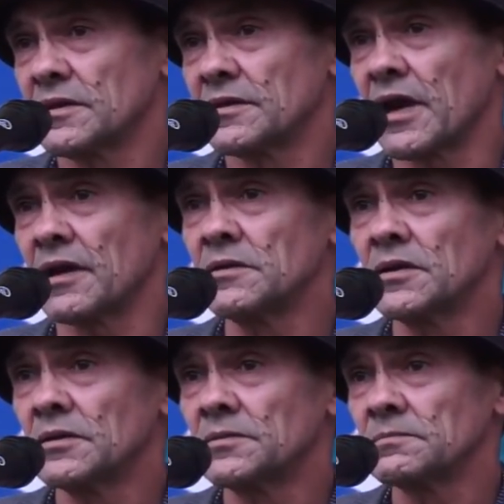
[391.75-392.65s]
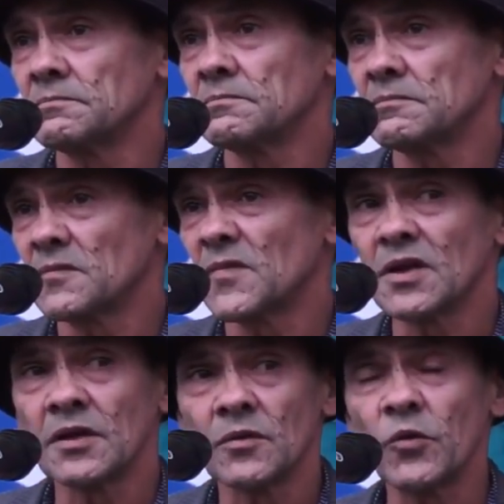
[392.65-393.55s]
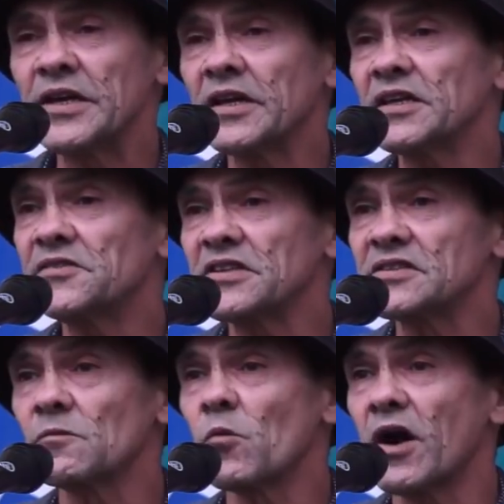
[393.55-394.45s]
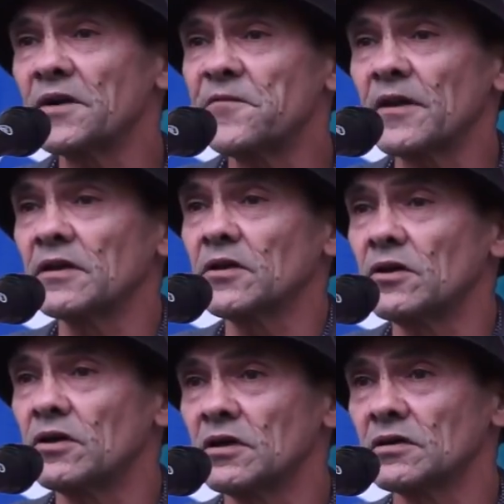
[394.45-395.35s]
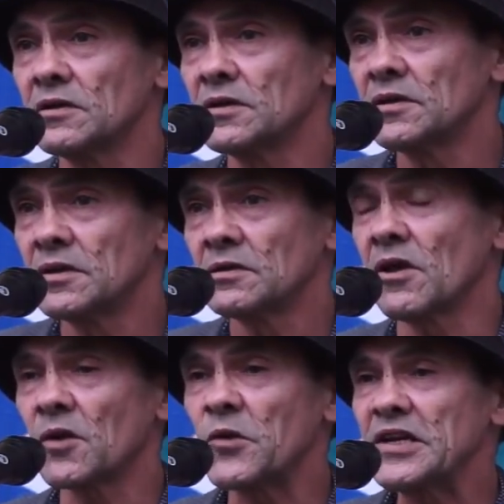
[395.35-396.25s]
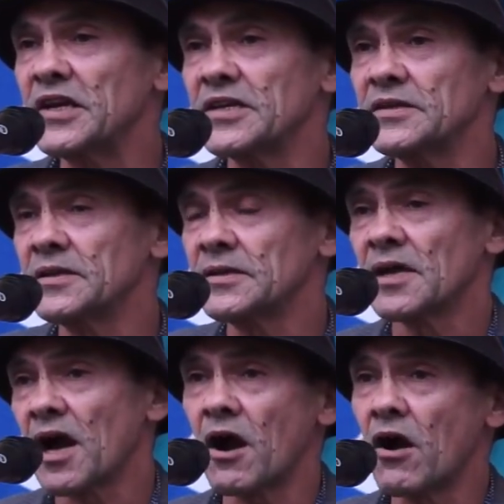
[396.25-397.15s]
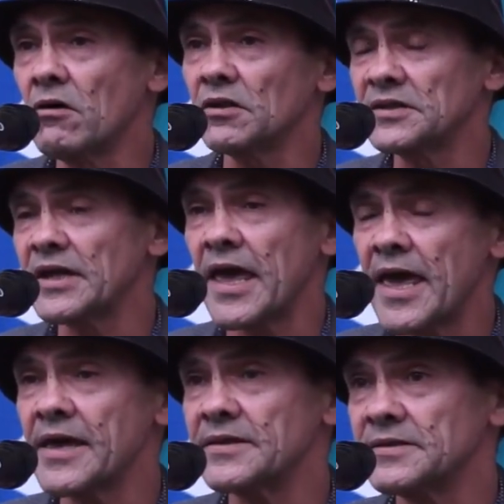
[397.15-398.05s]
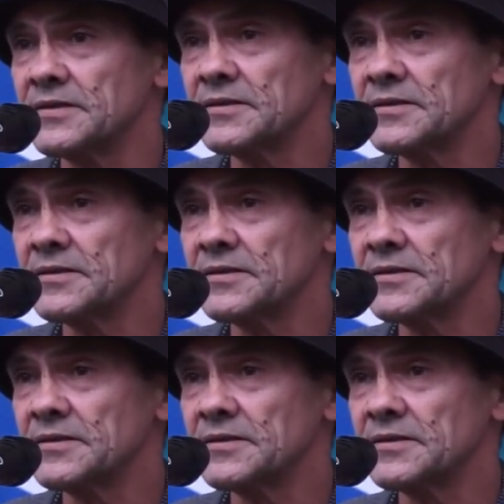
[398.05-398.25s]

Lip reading: You know, we need this white fella law like we need a hole in the head.